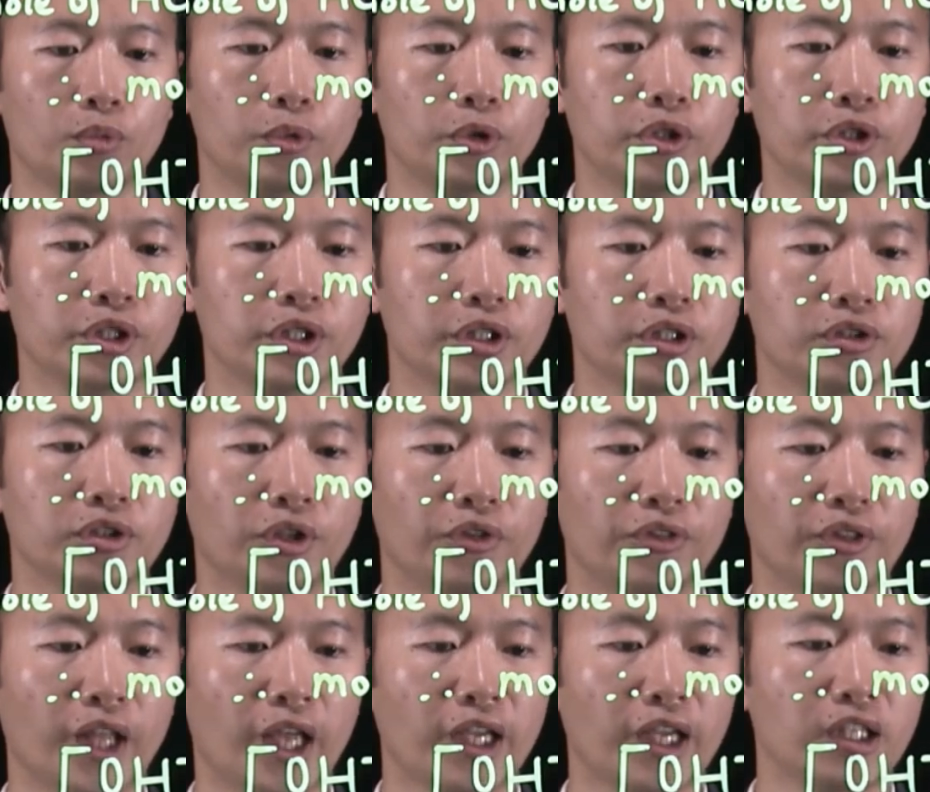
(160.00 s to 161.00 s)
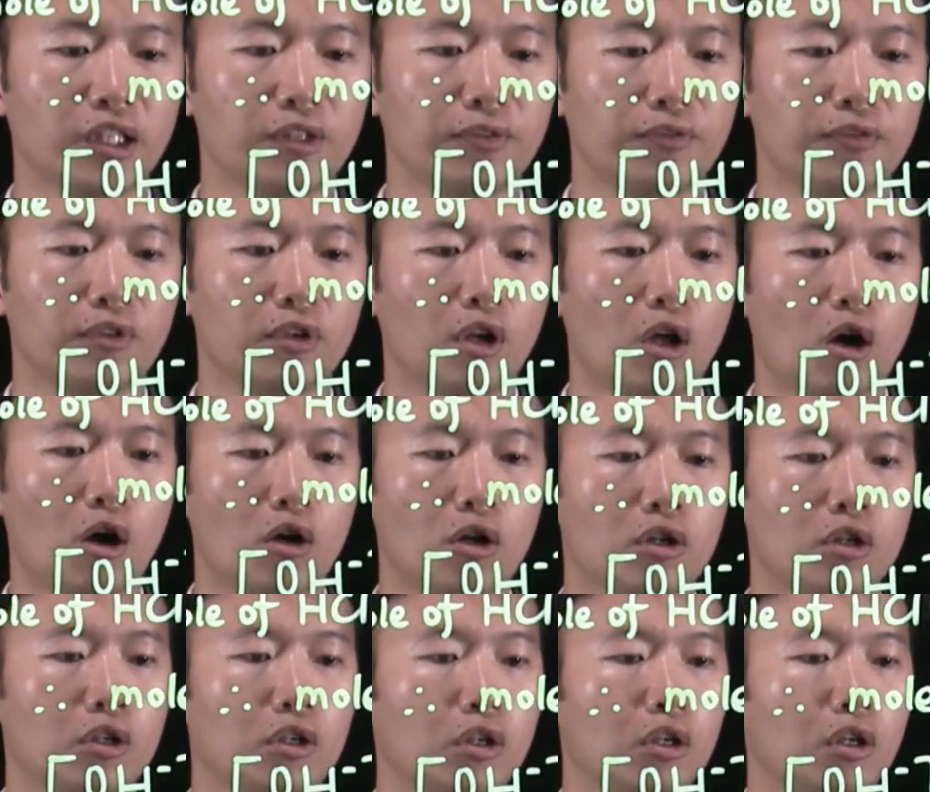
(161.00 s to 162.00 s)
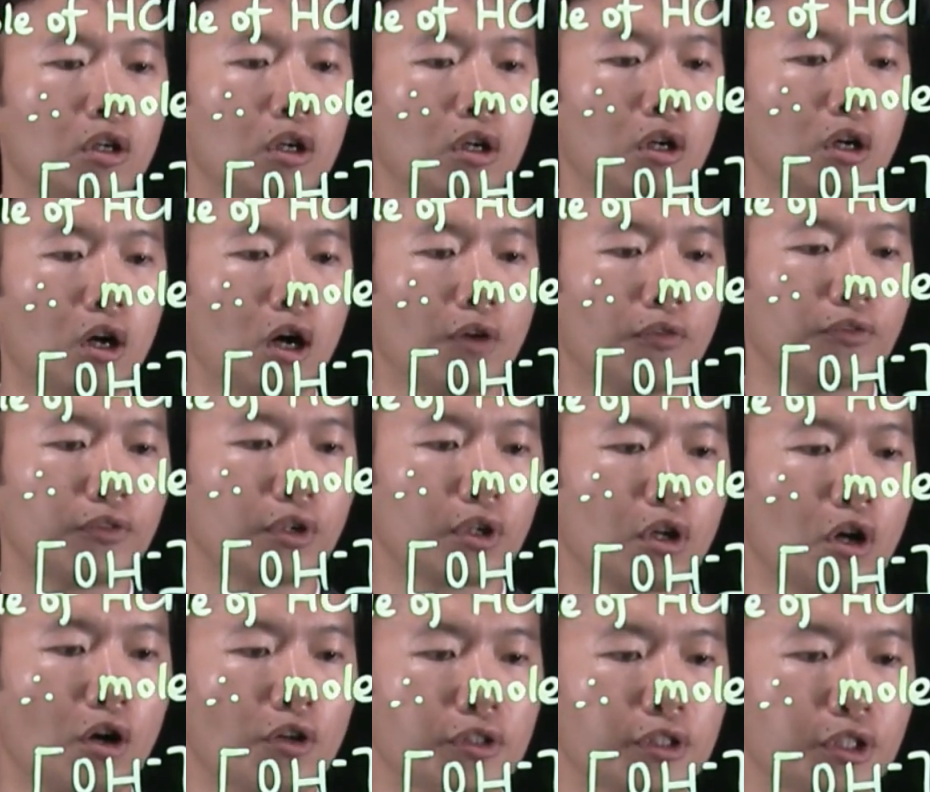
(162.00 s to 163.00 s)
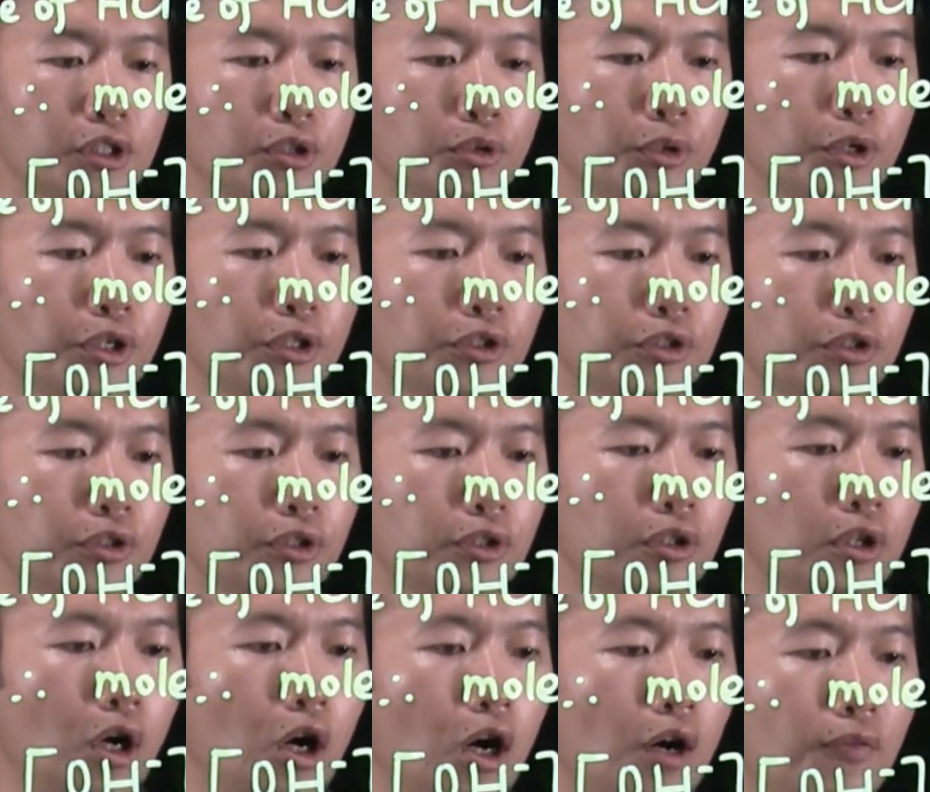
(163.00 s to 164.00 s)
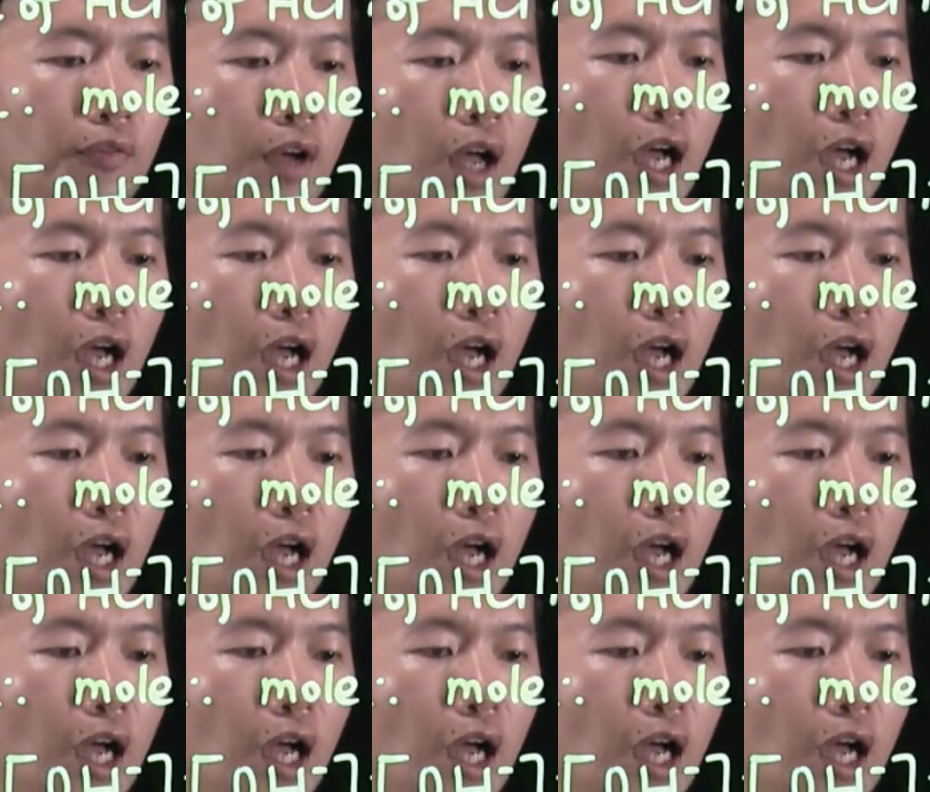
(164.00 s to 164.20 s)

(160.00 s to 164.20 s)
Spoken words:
which is the negative log of the concentration of